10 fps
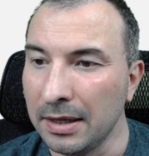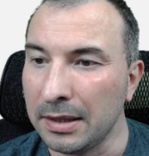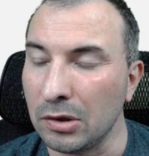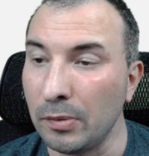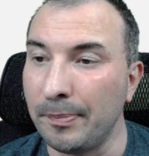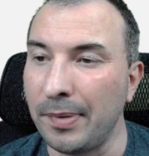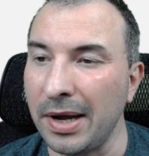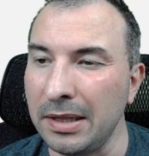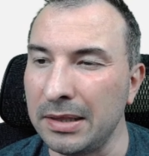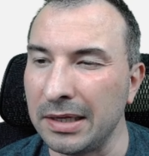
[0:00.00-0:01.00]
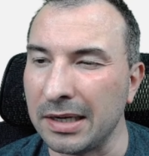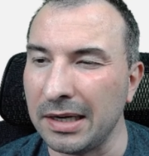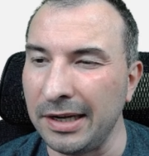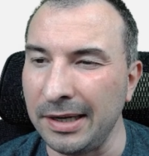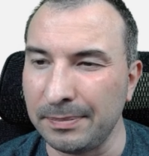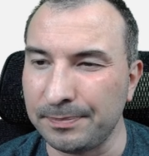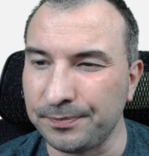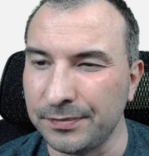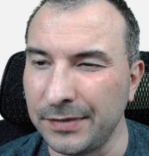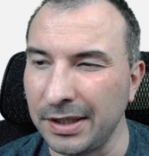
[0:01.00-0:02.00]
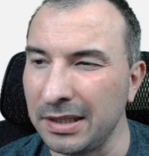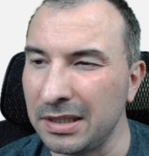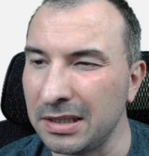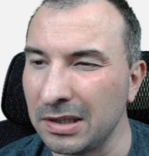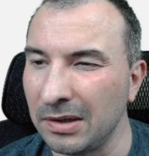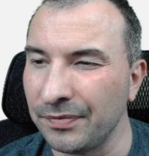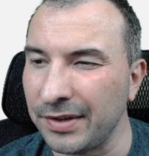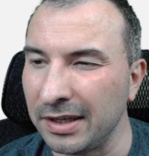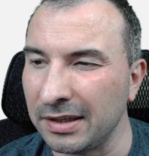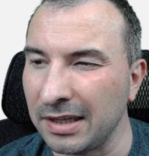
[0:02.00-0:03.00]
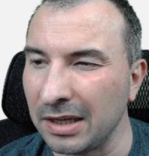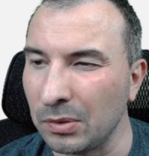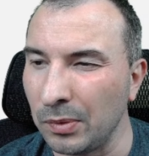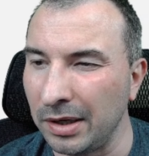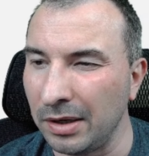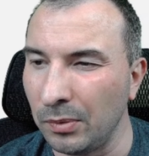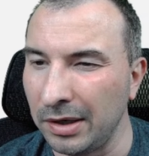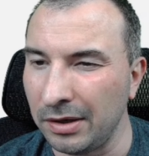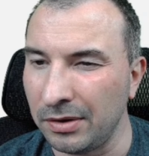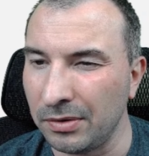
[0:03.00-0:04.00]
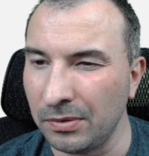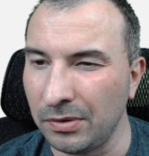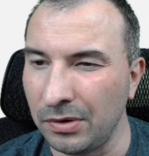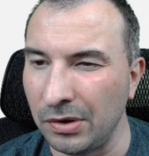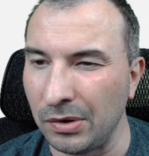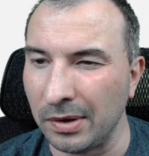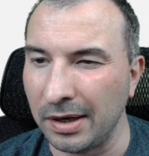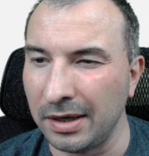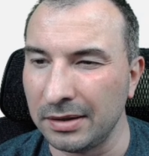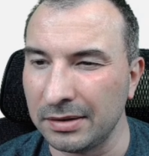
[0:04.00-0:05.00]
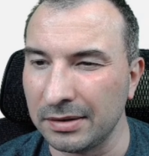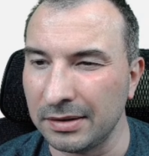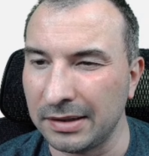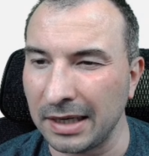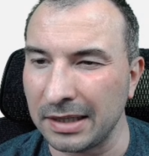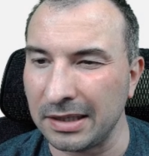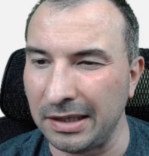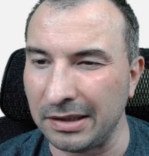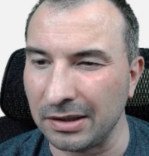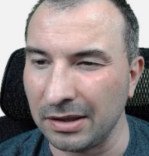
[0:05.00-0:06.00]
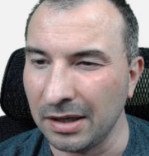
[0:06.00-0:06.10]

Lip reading: So basically this is something that we need to do, and that's it.